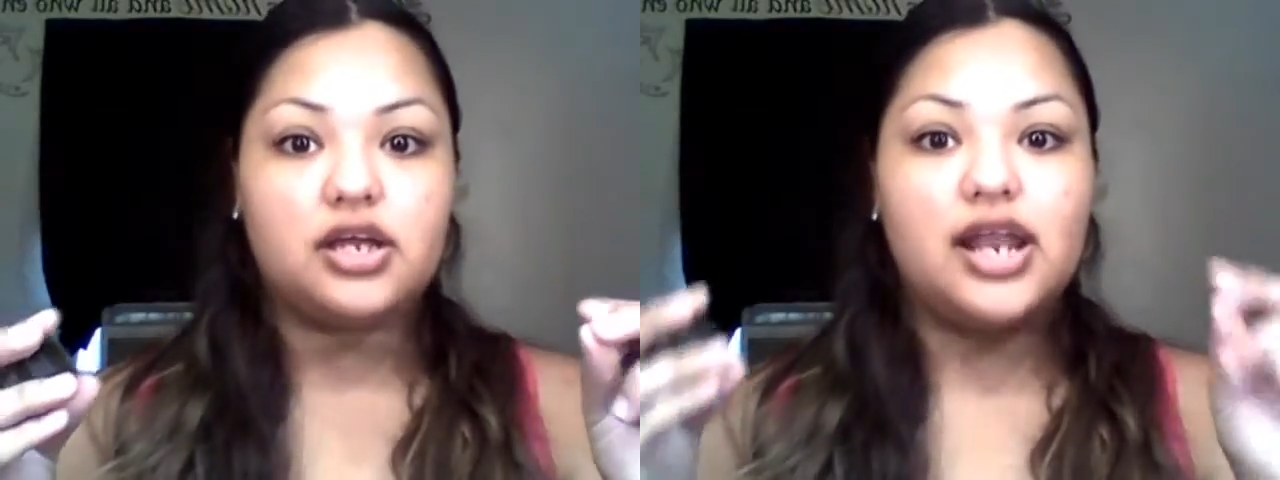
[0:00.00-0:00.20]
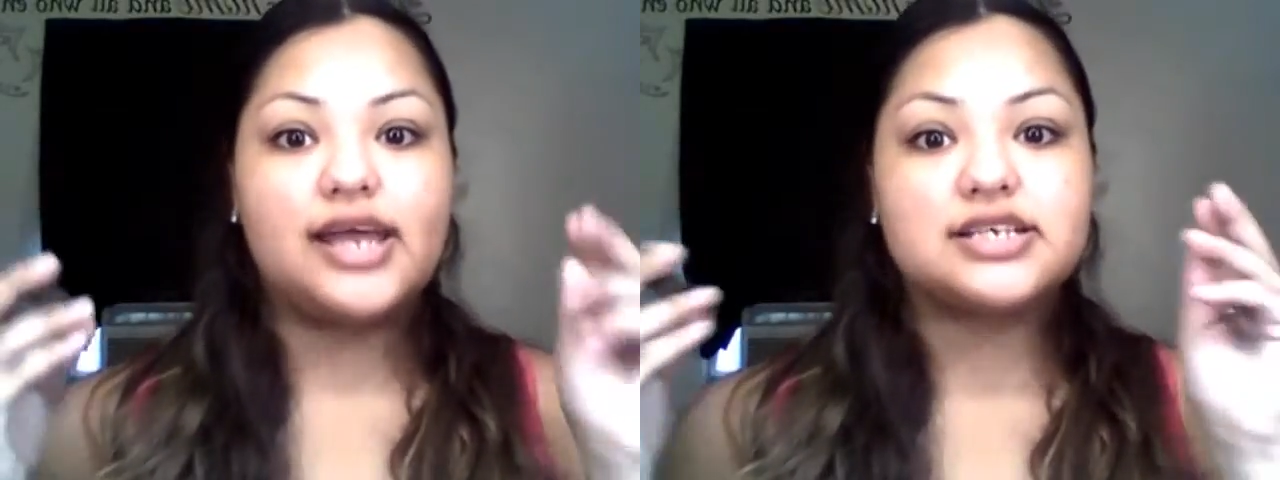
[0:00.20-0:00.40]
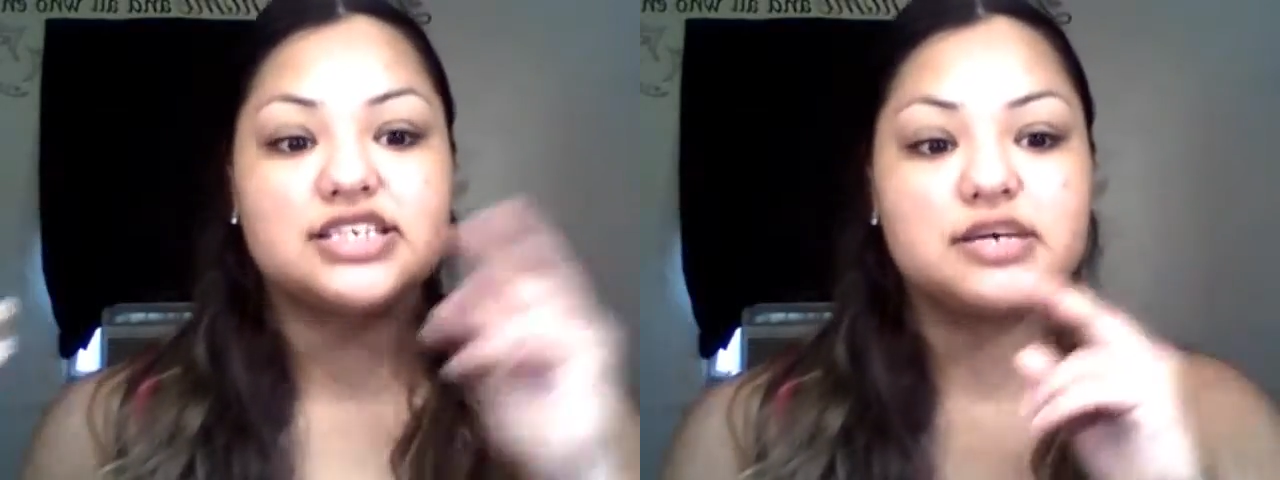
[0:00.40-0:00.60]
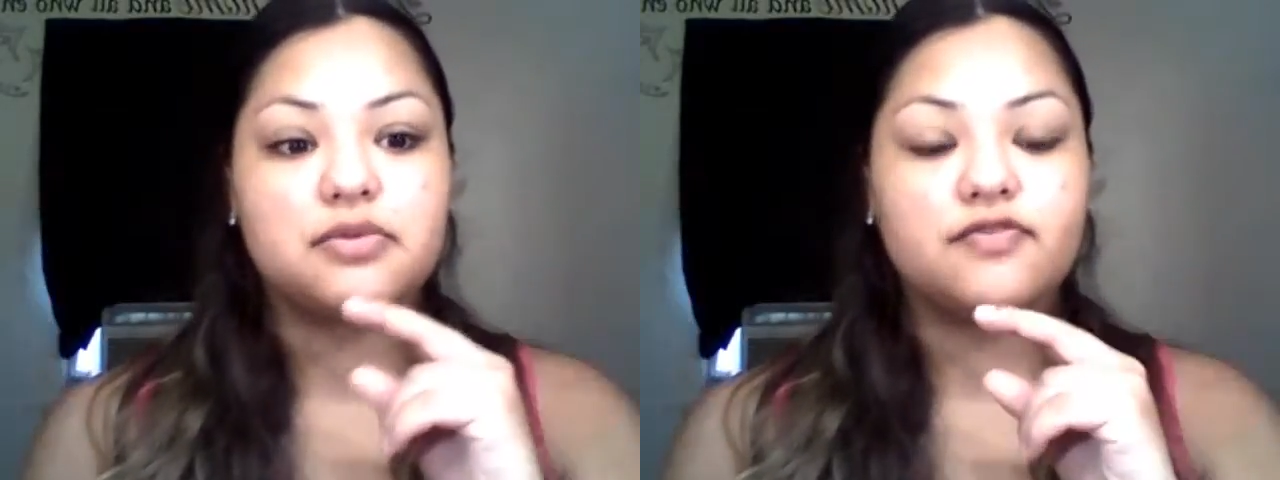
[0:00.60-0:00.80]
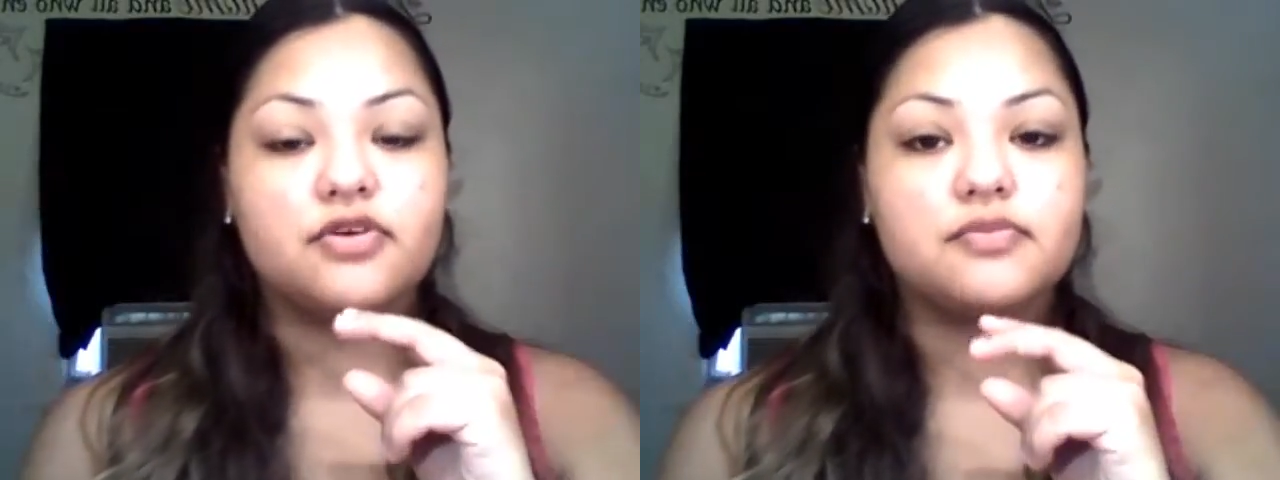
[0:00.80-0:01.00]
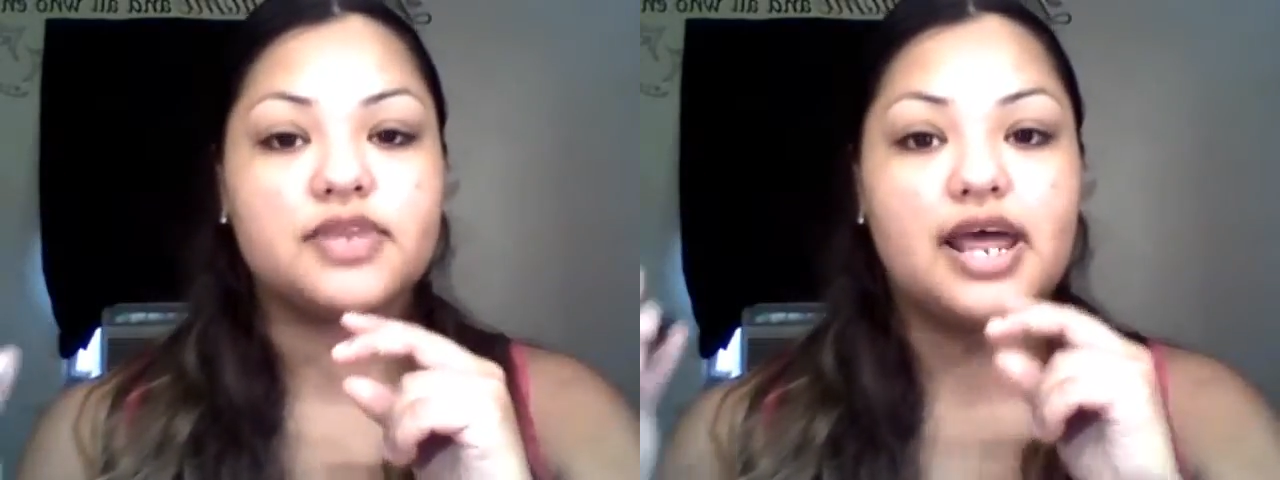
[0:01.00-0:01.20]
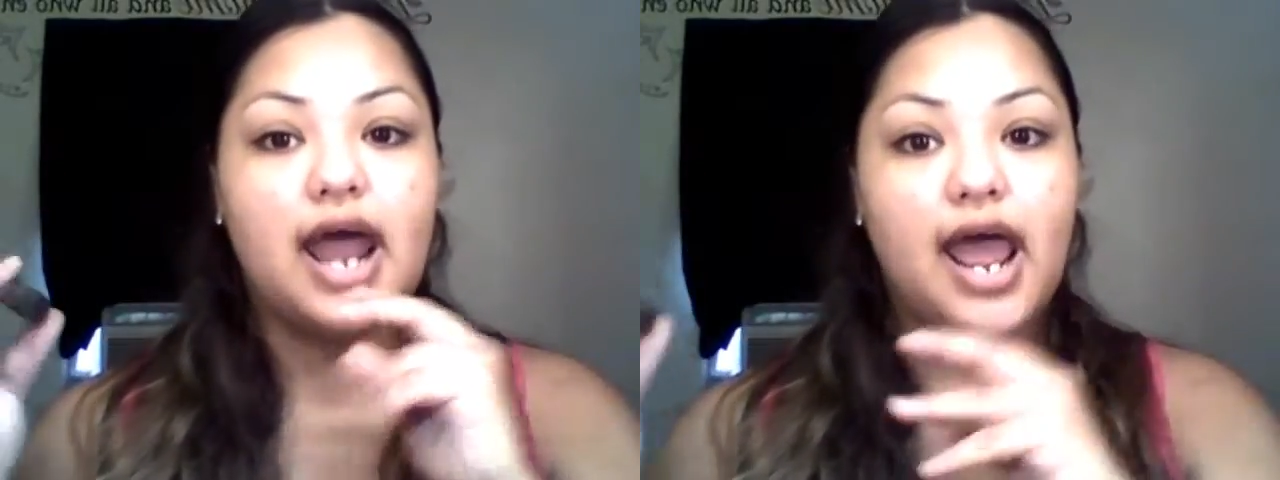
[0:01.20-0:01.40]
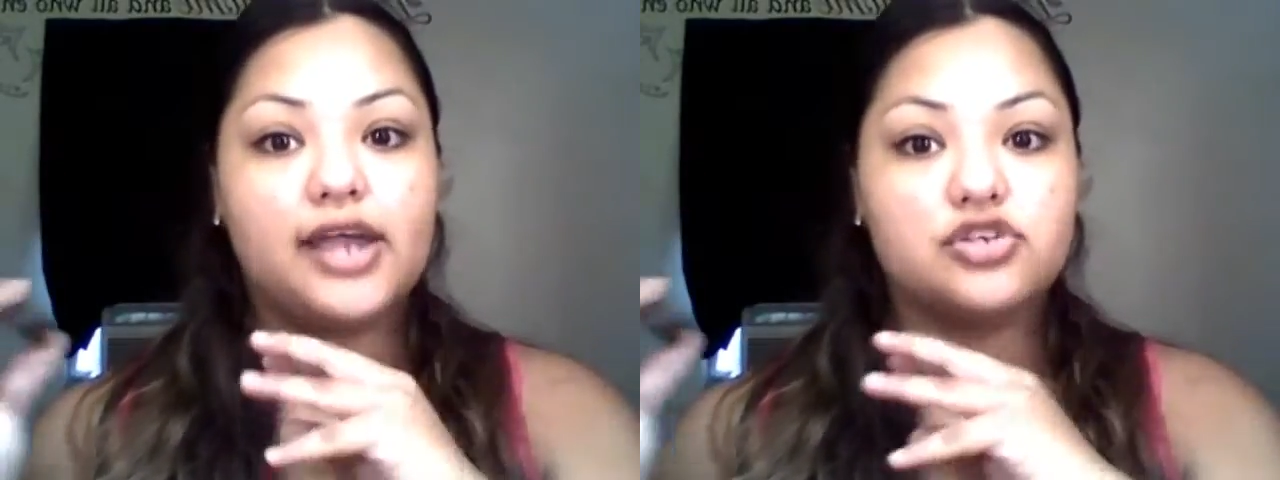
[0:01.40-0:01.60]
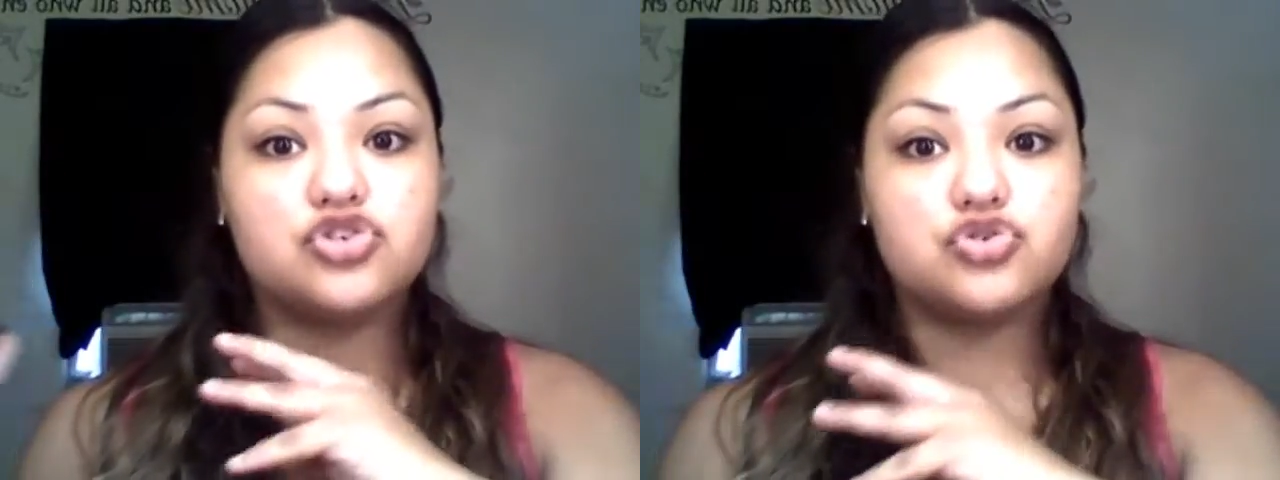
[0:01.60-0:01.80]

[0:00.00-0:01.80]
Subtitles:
like some of them that I